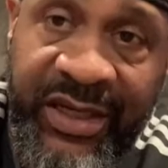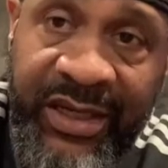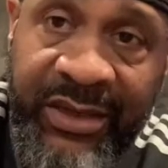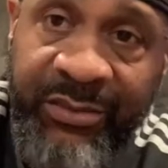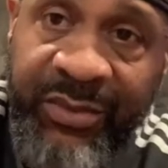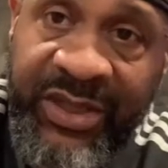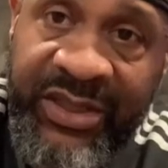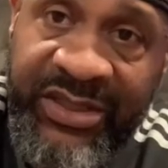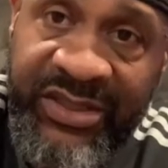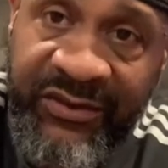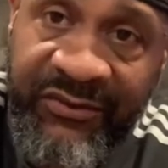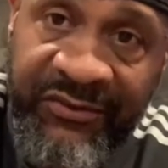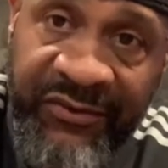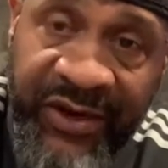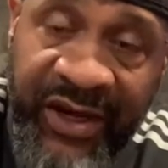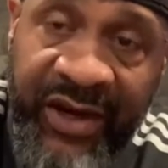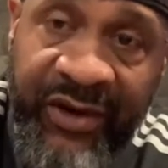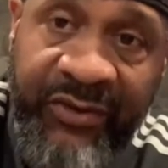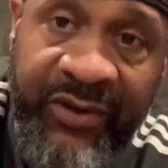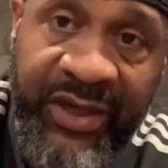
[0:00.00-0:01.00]
But it's a
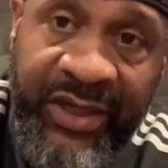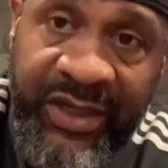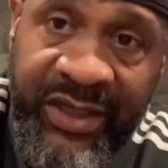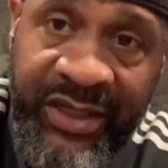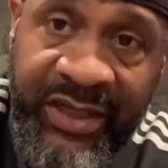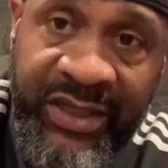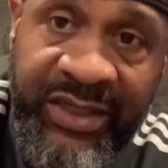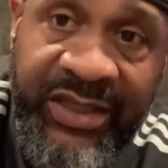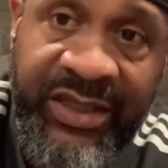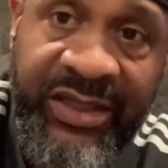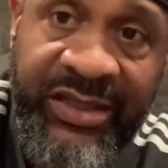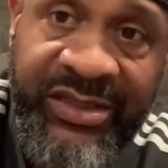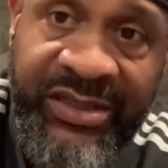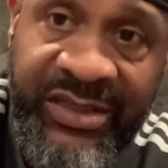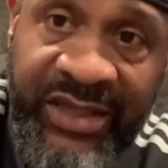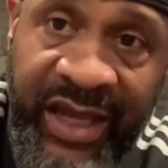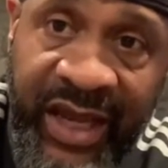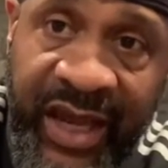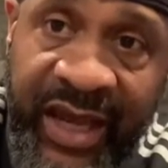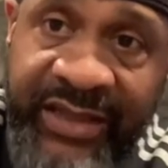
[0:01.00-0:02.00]
very good
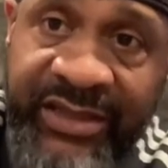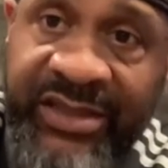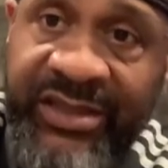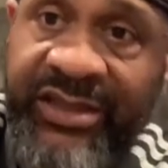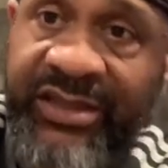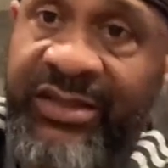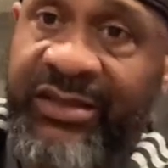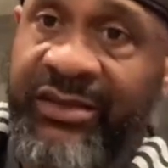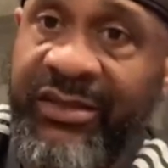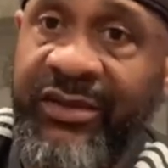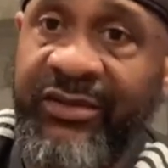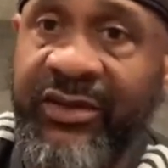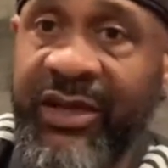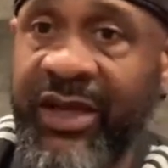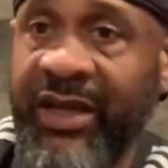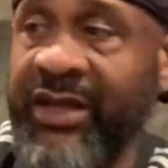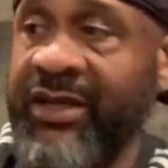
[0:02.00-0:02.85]
scotch. Okay.